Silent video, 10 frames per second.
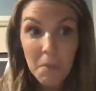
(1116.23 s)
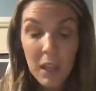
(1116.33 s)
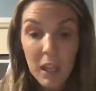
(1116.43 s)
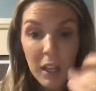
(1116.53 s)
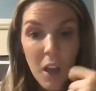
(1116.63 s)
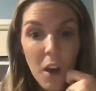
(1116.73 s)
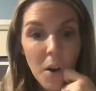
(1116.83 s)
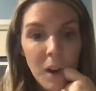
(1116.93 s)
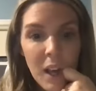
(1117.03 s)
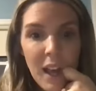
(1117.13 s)
There you
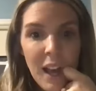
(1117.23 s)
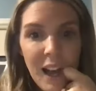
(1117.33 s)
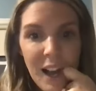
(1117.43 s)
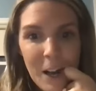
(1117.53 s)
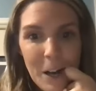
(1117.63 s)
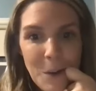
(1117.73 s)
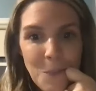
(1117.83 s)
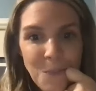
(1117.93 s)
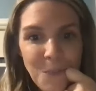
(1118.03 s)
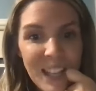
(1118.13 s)
go.
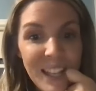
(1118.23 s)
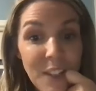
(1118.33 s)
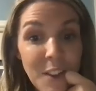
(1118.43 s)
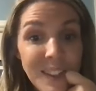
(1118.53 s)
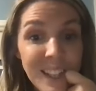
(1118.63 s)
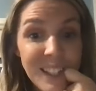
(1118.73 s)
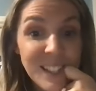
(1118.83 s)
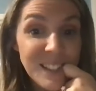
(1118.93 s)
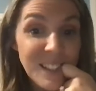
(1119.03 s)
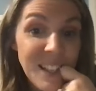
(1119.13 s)
Another thing
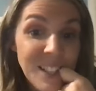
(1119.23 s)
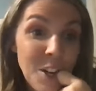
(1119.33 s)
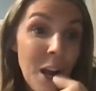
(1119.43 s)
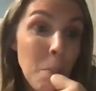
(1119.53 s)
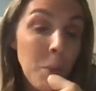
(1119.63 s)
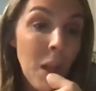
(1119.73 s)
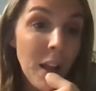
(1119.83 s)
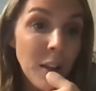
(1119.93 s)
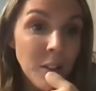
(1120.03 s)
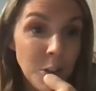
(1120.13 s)
is your upline.